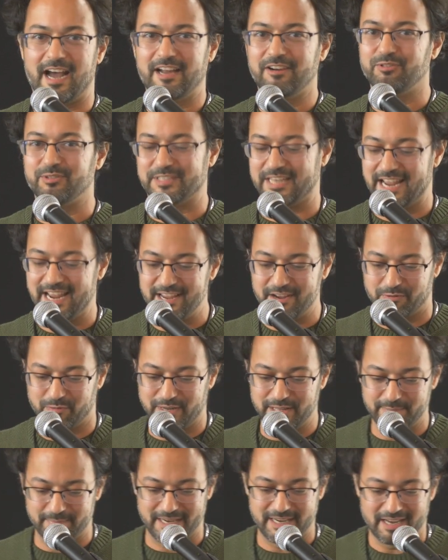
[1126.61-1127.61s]
I don't take it
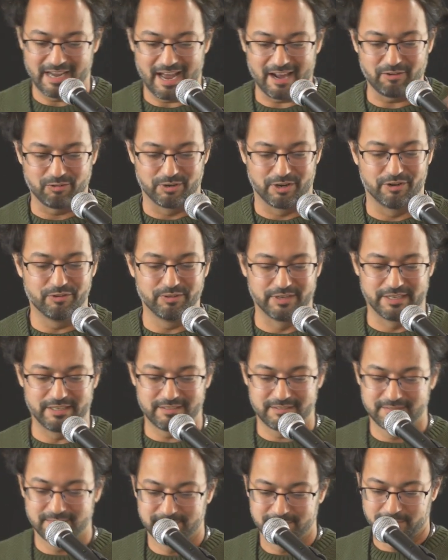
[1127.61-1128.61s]
with me. I don't own it.